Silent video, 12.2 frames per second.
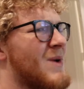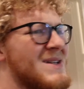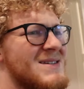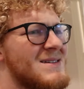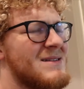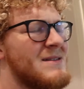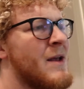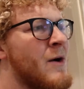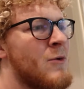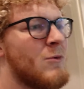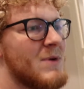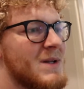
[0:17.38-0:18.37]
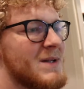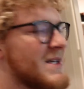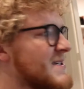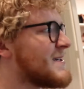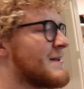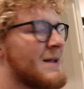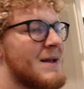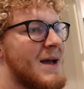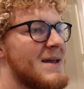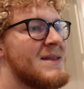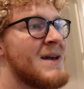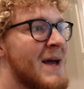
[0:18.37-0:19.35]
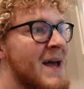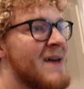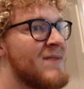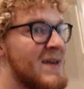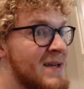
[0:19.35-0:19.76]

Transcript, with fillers: What? No, listen, I think I have